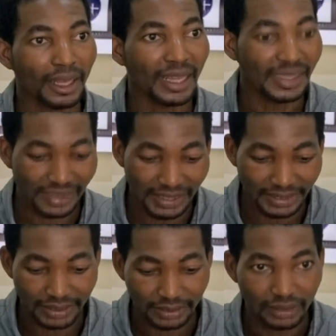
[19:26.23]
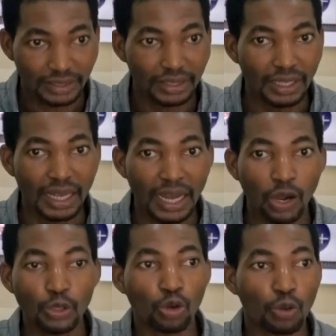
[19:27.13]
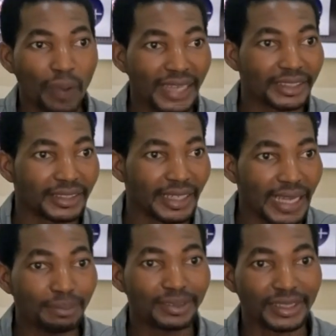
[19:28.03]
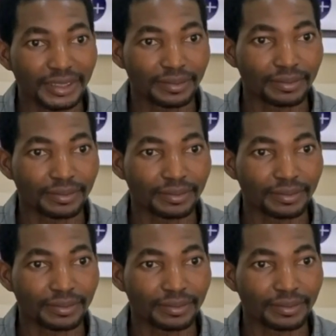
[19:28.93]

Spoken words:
estates unoccupied, empty,